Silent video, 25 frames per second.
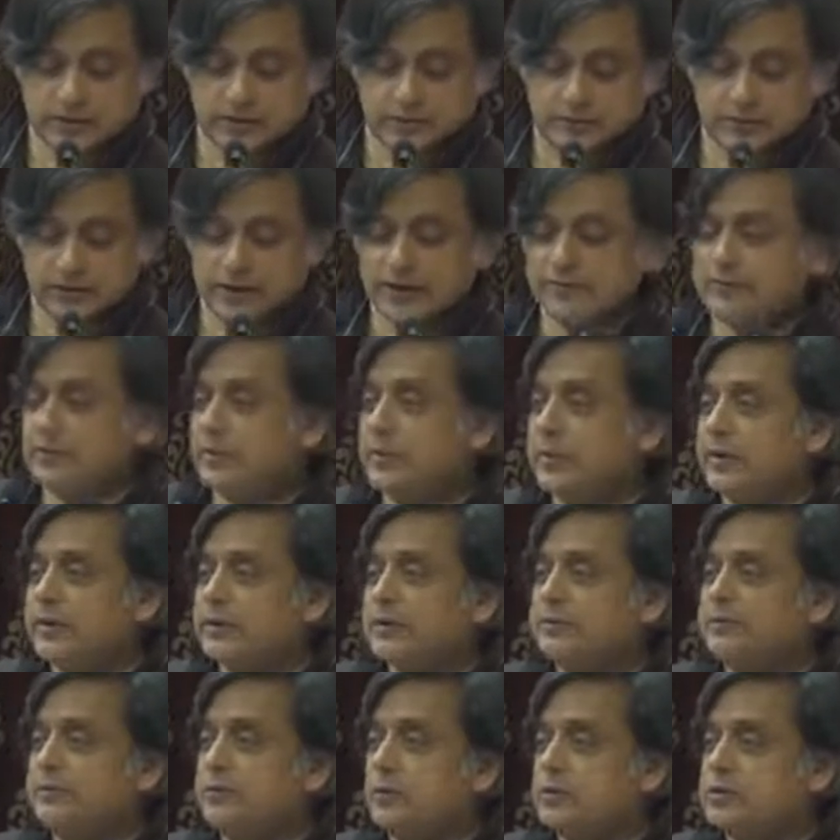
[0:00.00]
will ever win
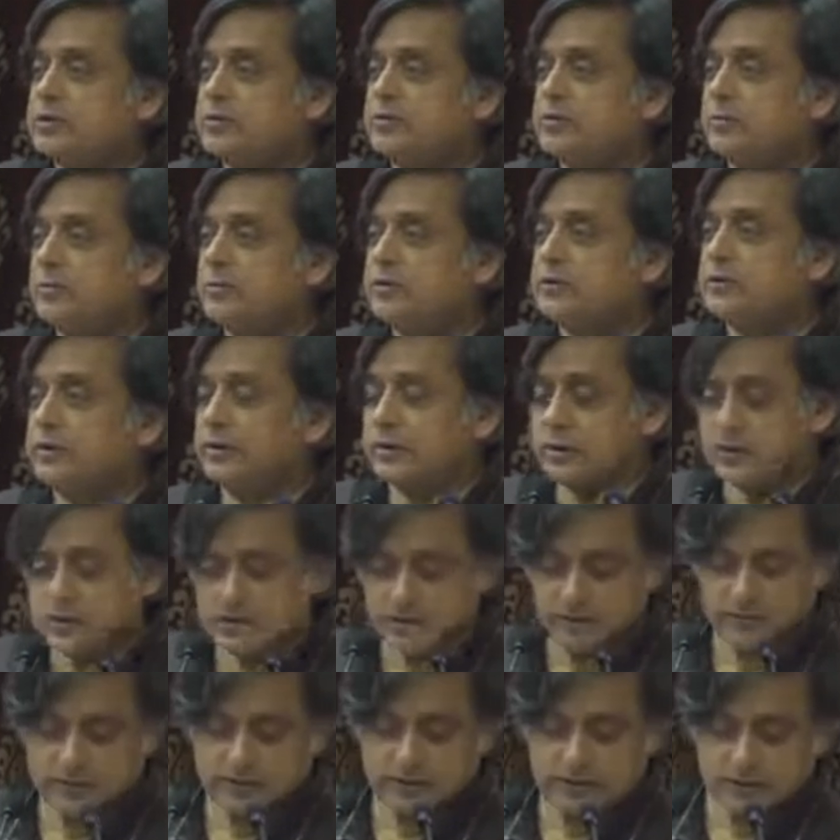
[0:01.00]
the votes of a majority
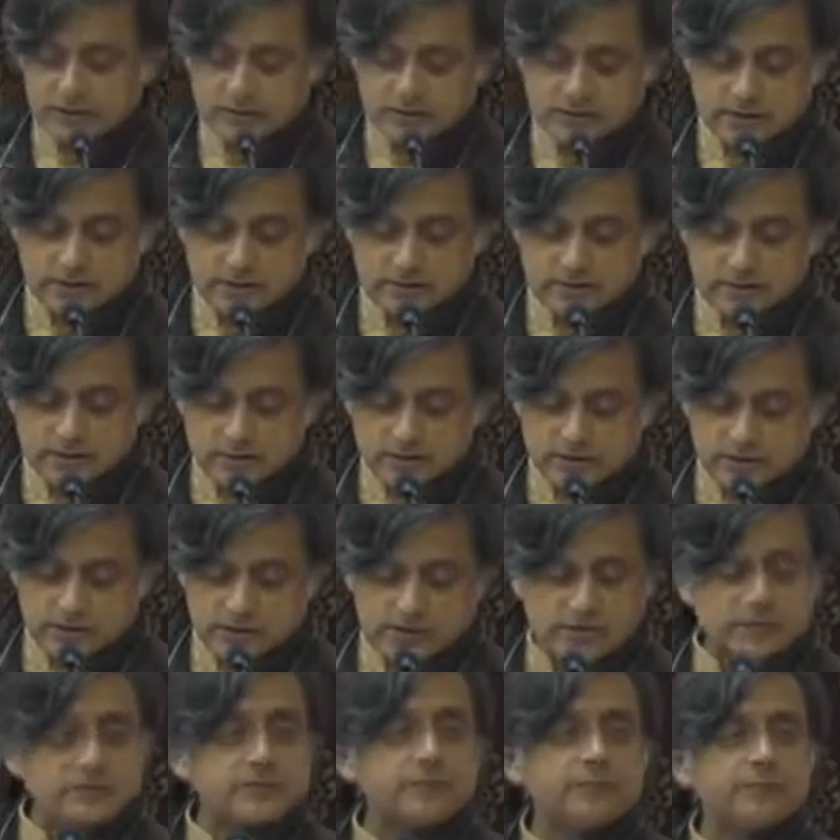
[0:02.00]
of the country's
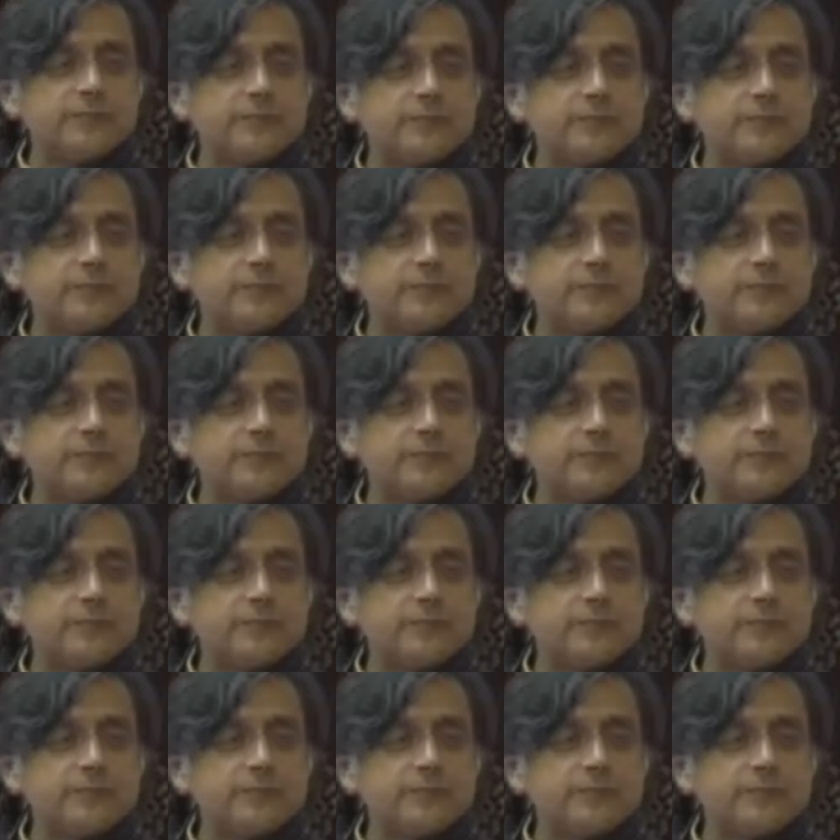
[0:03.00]
voters?